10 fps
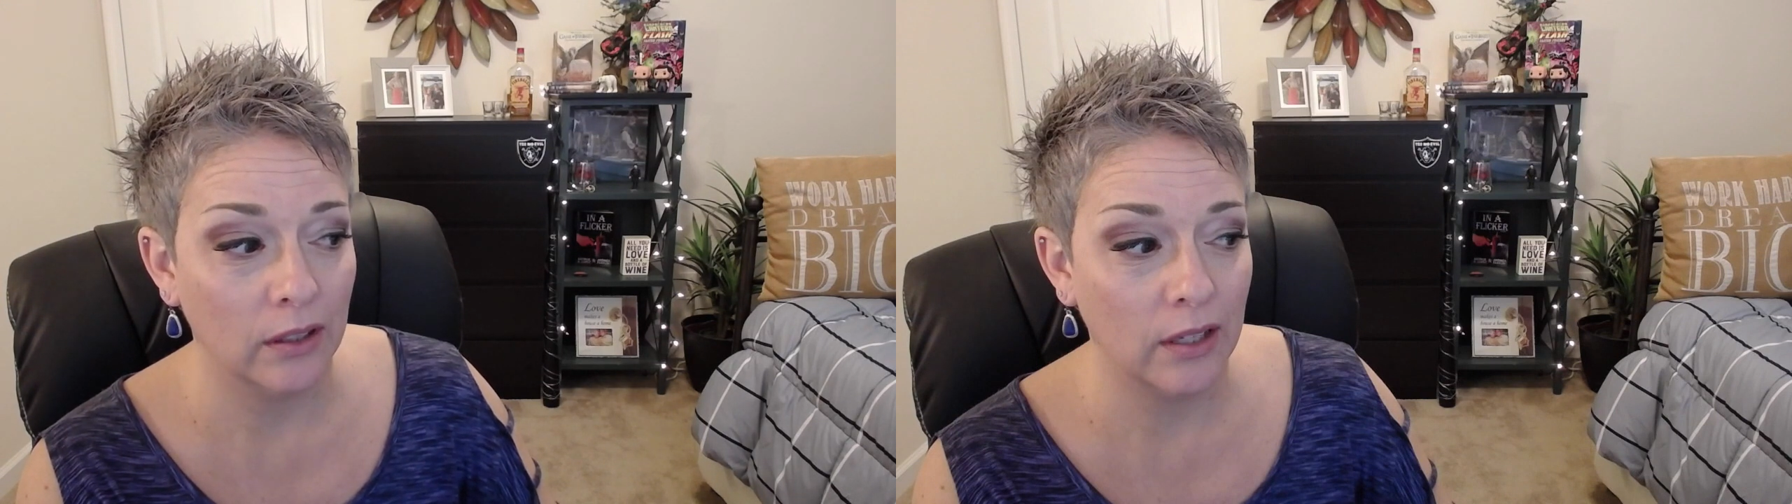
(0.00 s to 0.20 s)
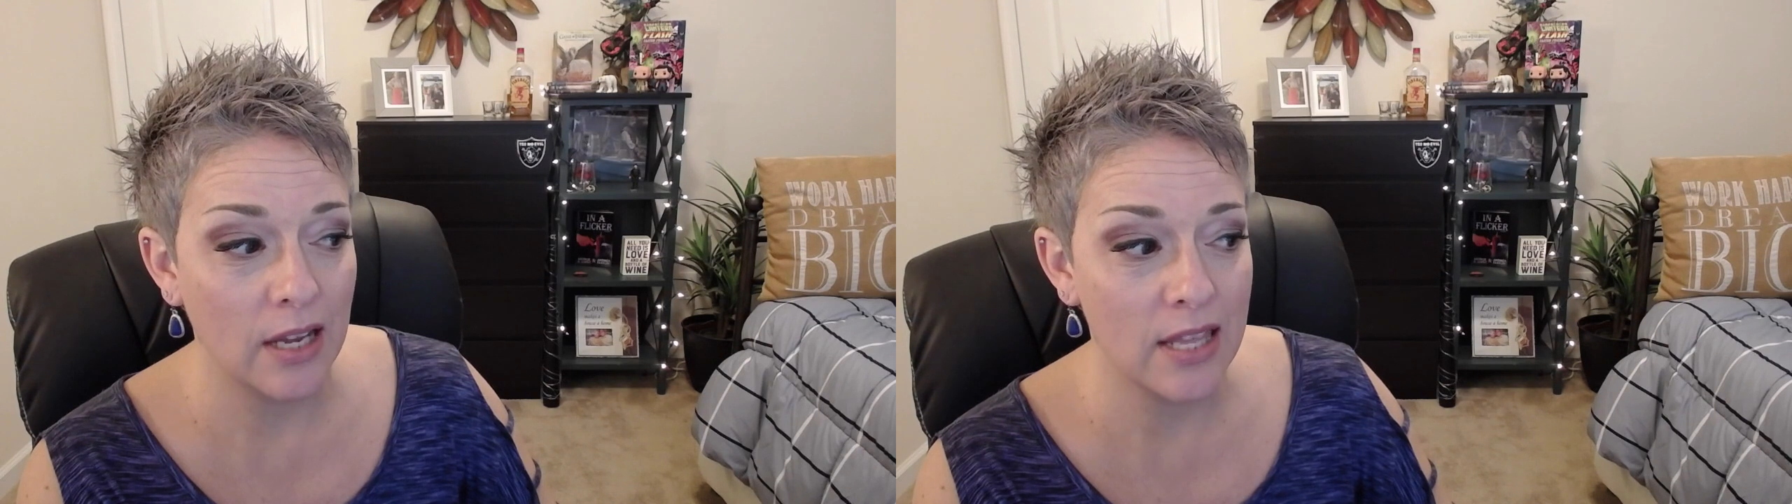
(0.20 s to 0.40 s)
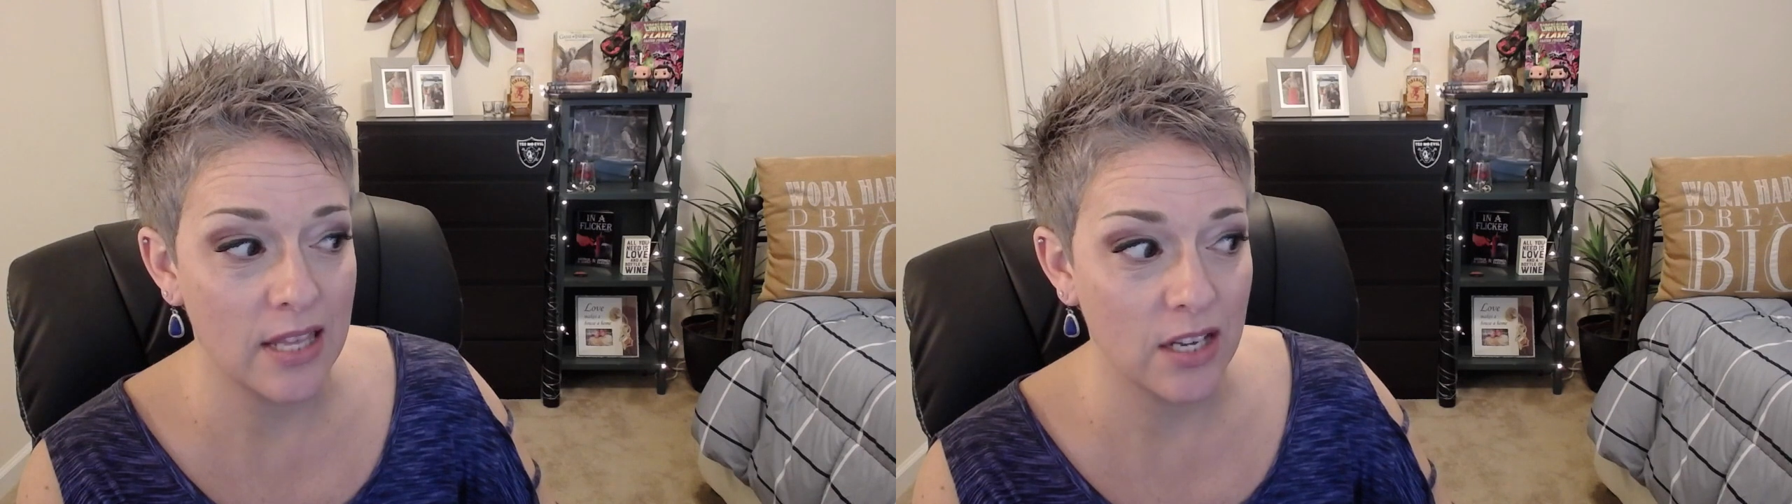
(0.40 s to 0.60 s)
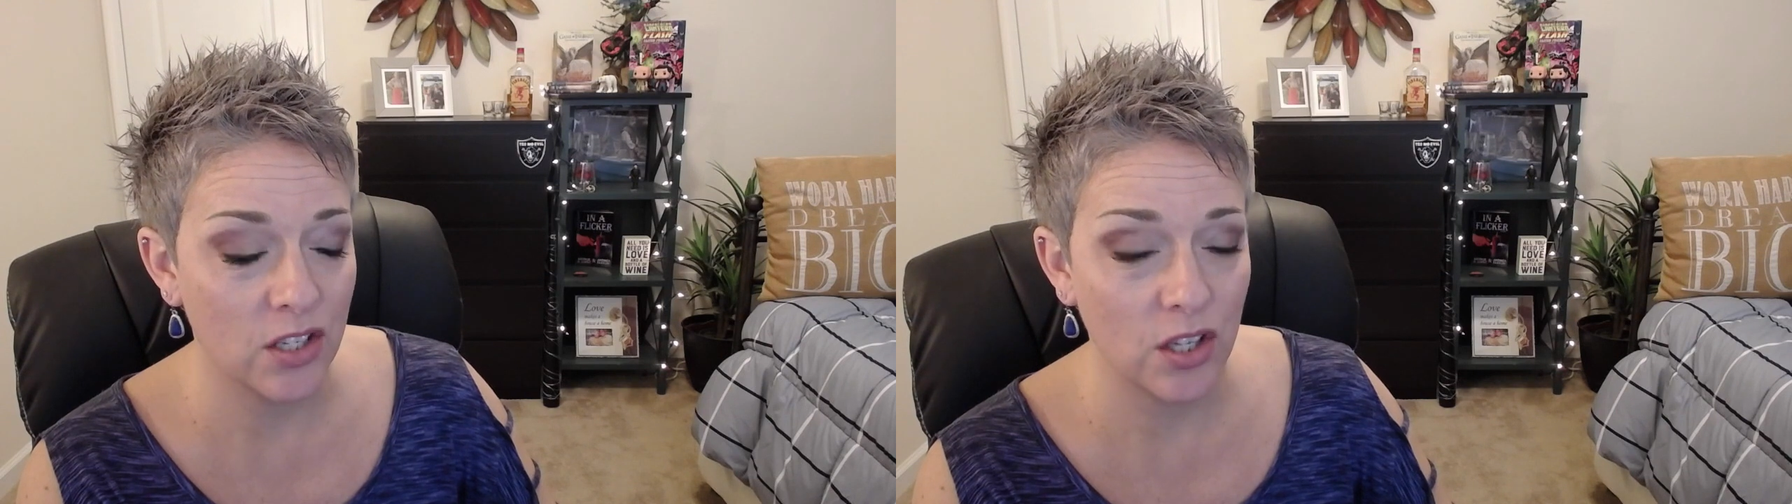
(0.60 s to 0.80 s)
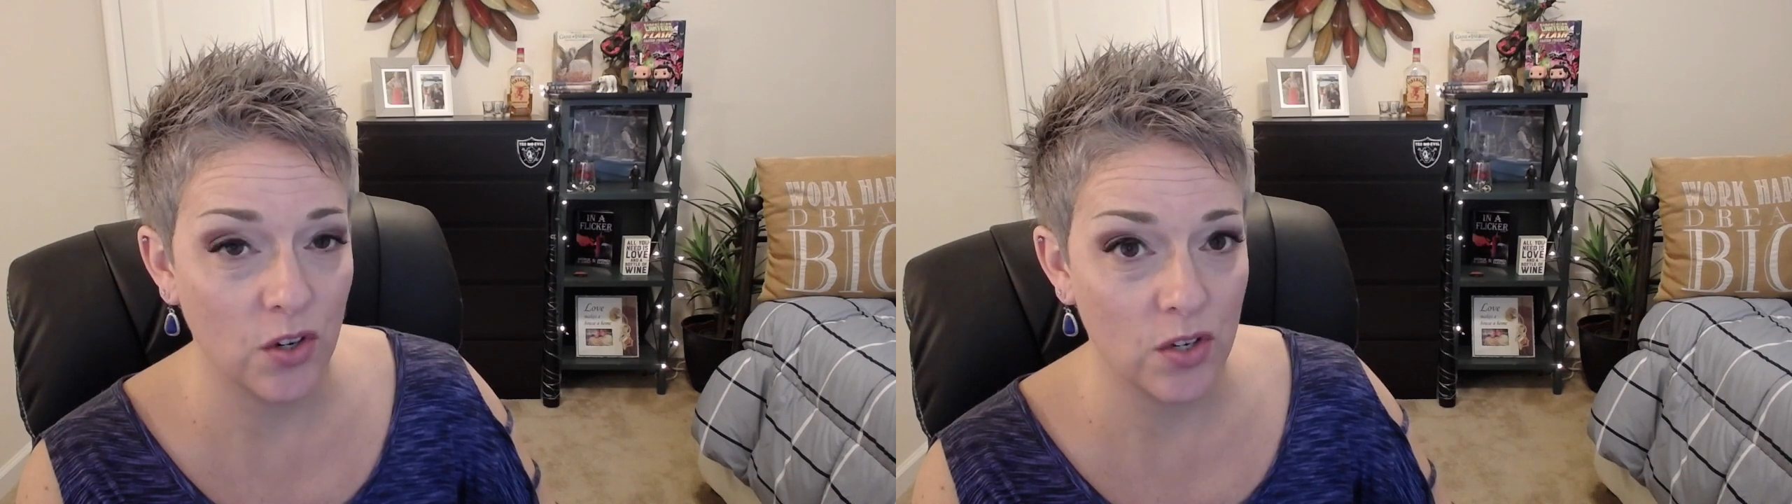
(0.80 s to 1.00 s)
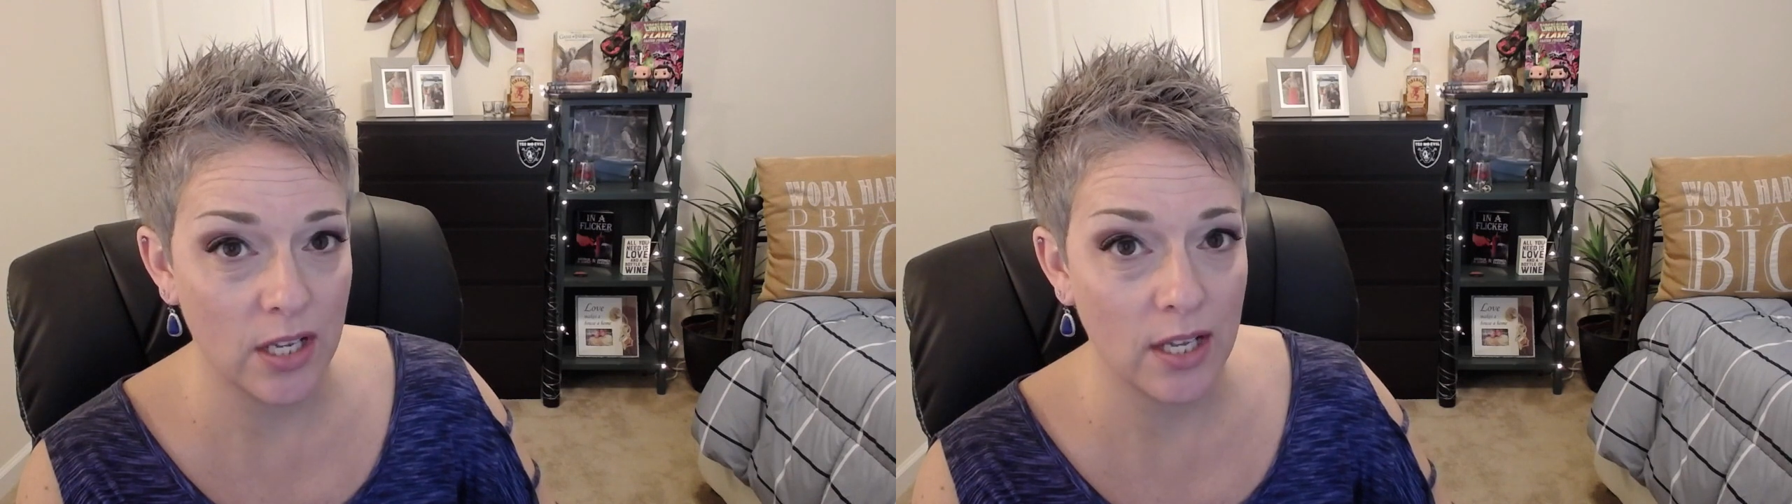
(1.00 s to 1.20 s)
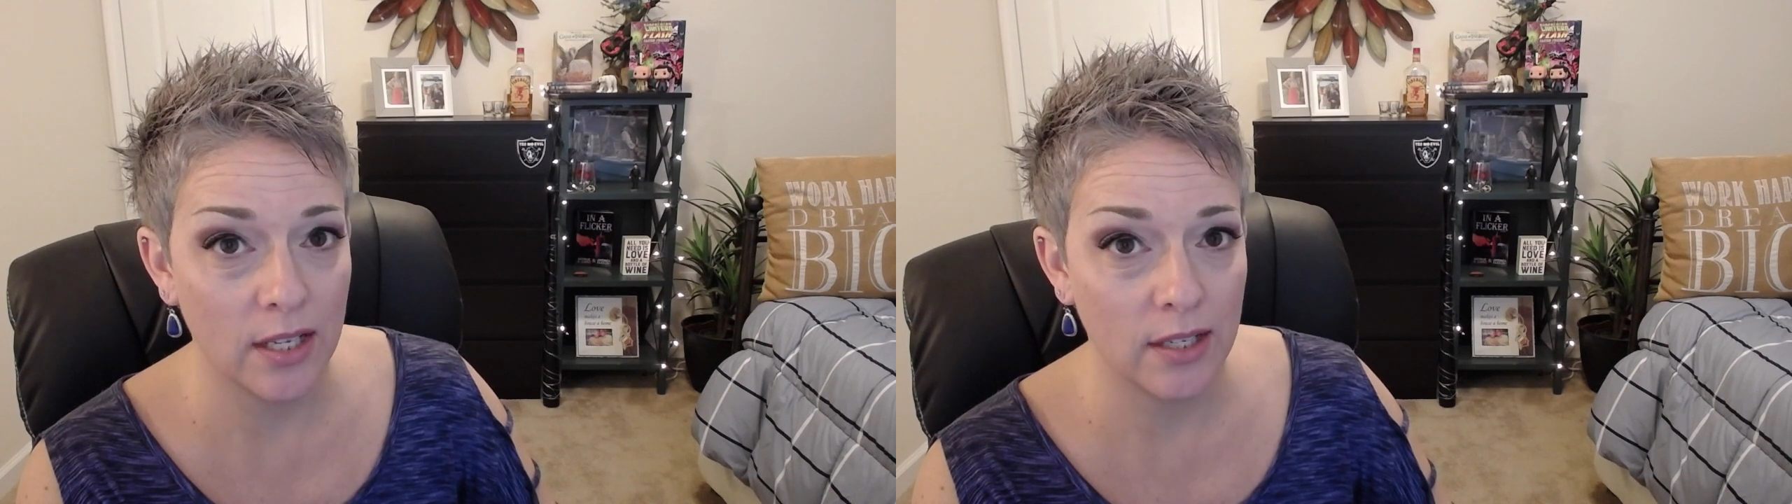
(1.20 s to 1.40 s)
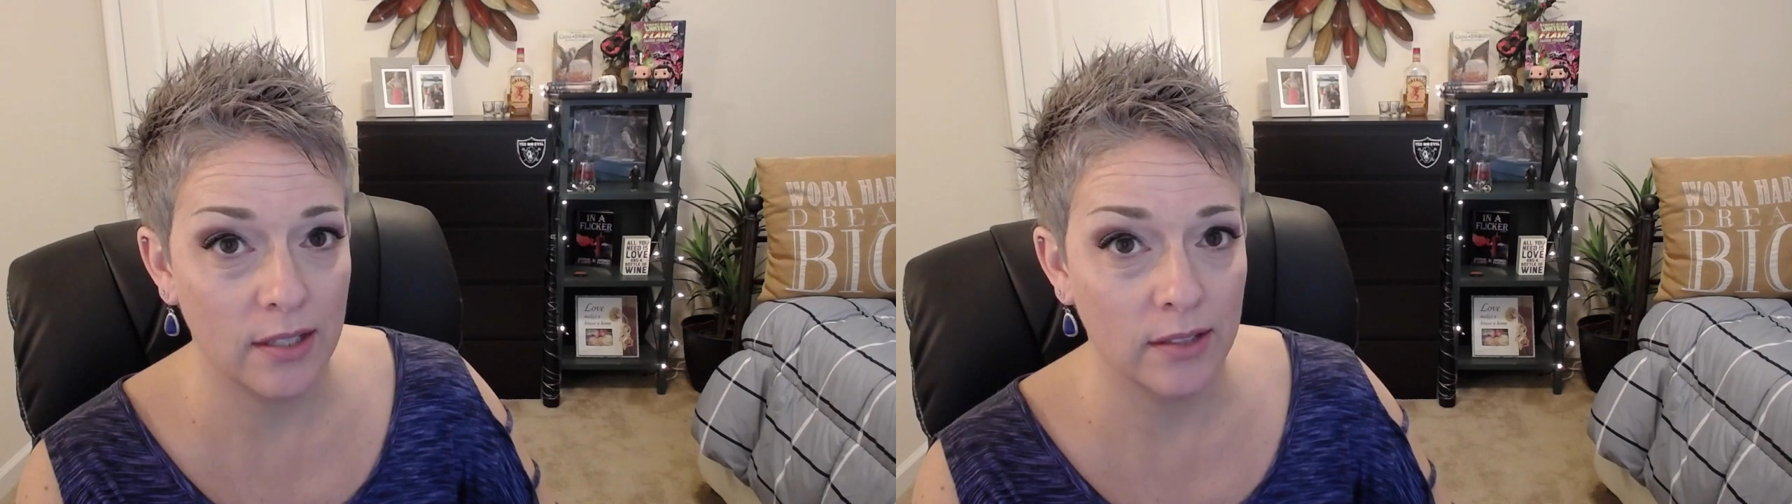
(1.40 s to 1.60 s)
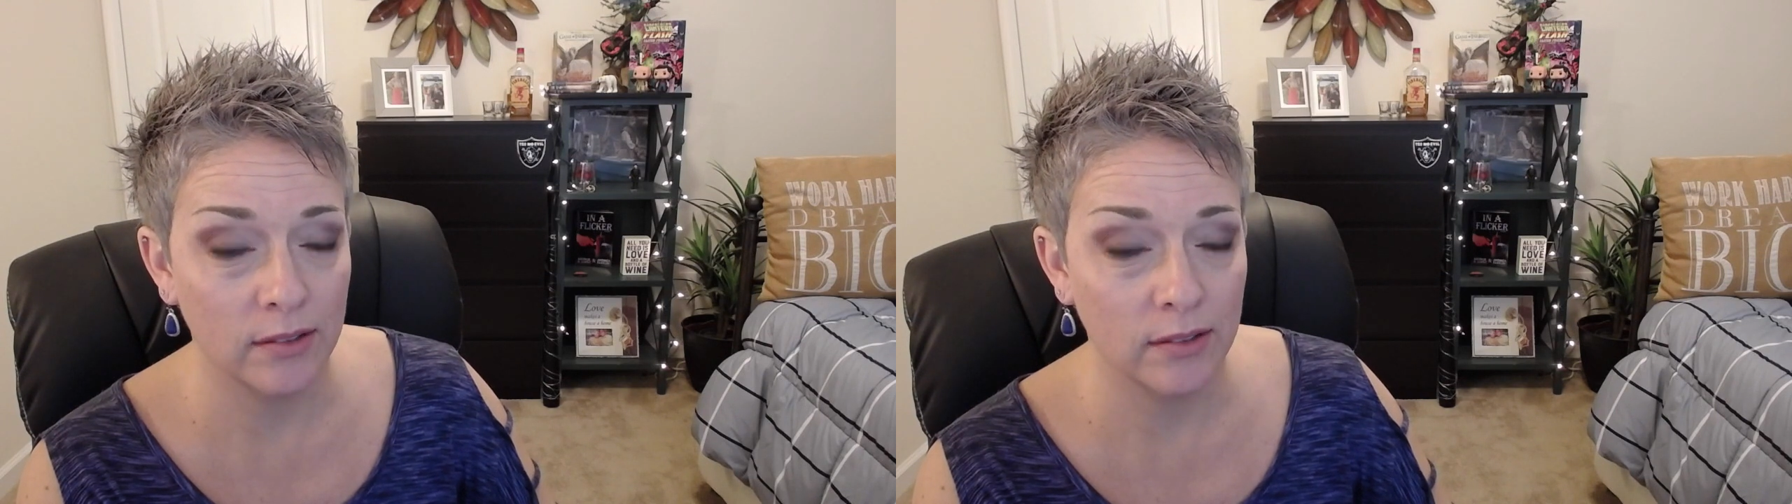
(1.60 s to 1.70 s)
he thinks that you're dead.